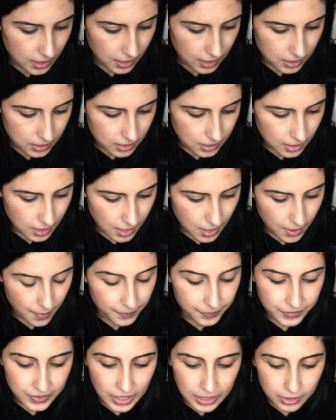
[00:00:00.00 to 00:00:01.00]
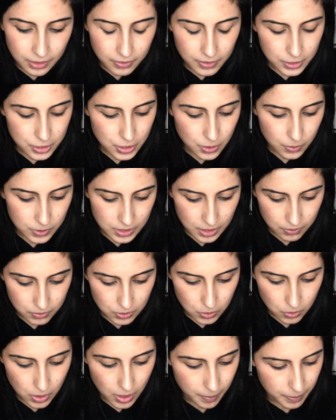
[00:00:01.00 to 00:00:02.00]
Kiss. I love that she always gives
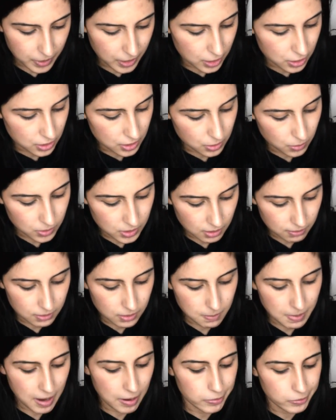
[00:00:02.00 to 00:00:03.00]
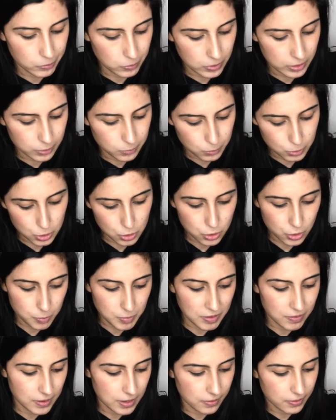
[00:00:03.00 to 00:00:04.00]
you a combination. She always gives you the powdered ones, which is
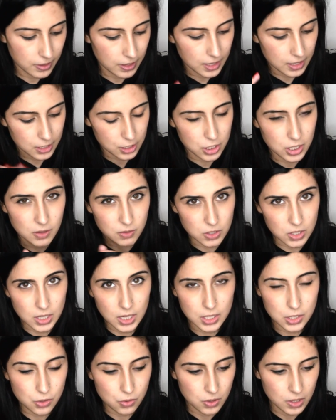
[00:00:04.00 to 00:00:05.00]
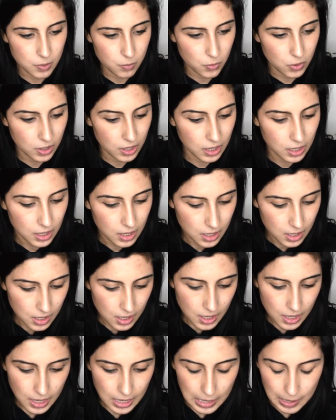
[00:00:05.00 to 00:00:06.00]
my favorite, and then she gives you a nice cream one
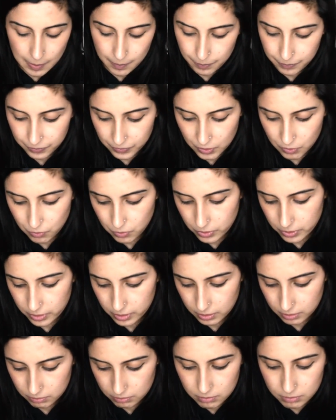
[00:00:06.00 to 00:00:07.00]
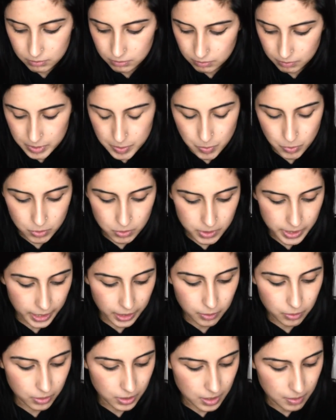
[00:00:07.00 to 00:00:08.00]
for people who
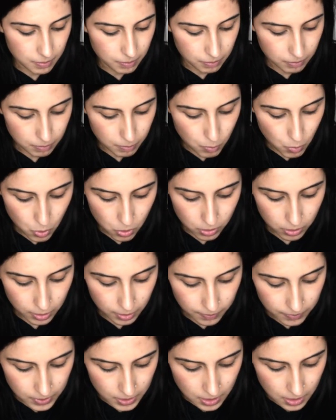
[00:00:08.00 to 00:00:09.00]
like cream more.